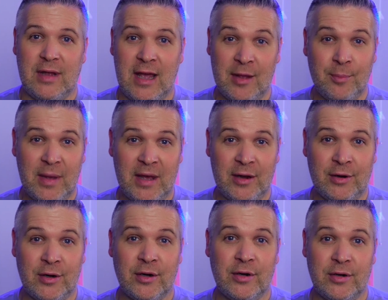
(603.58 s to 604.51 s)
and
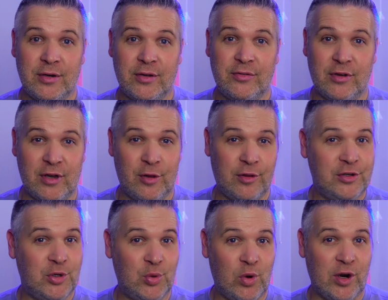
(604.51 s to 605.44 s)
better to know
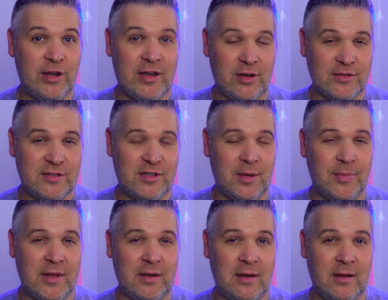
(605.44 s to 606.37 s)
that you're working on
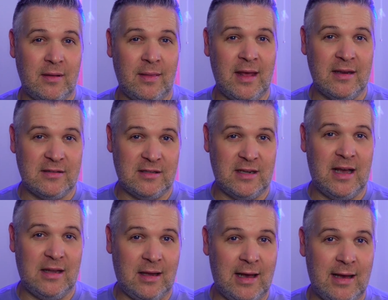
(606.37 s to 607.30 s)
something that is
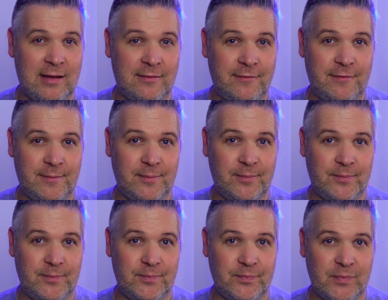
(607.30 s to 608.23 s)
not live.
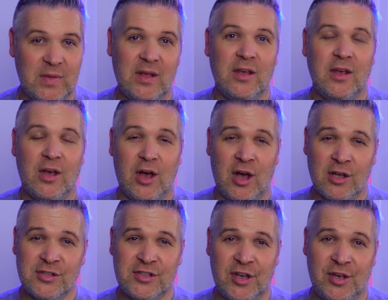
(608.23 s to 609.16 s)

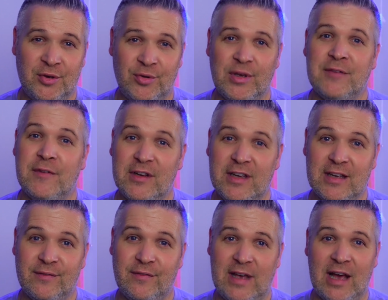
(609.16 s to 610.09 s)
Also, if you're
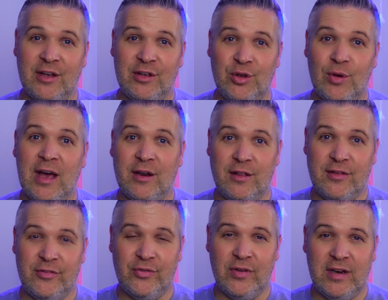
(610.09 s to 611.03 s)
getting value out of
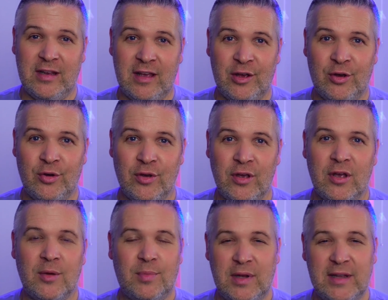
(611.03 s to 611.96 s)
this video,
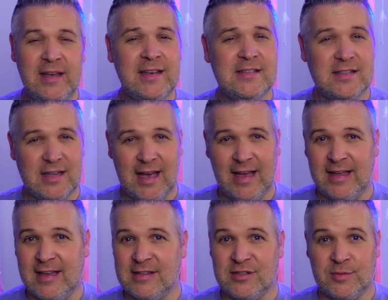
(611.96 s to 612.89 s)
please
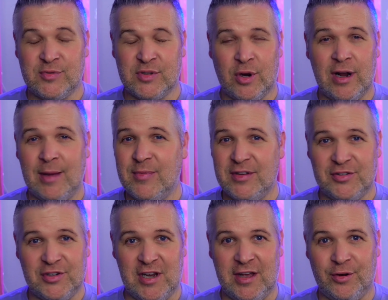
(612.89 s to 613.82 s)
like and subscribe this
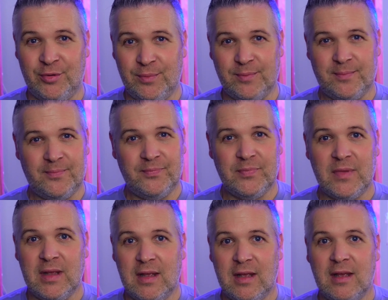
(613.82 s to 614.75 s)
channel.
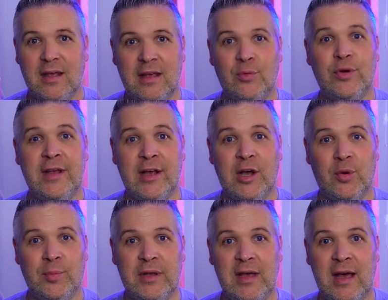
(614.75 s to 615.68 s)
It would help
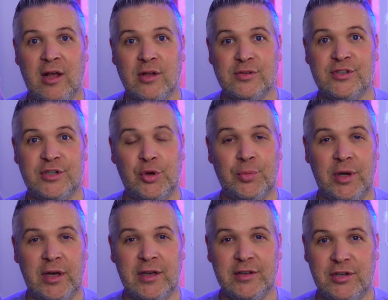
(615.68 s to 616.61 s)
me out so
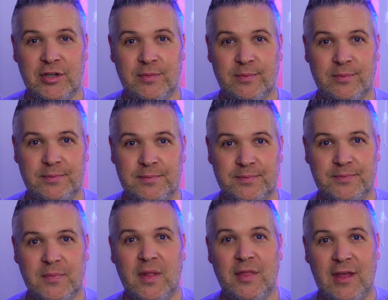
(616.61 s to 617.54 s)
much.
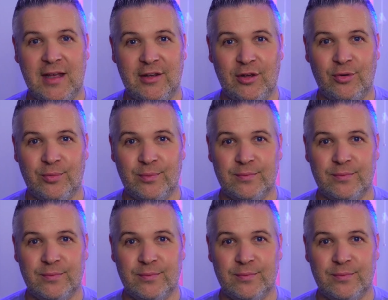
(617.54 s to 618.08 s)
Thank you.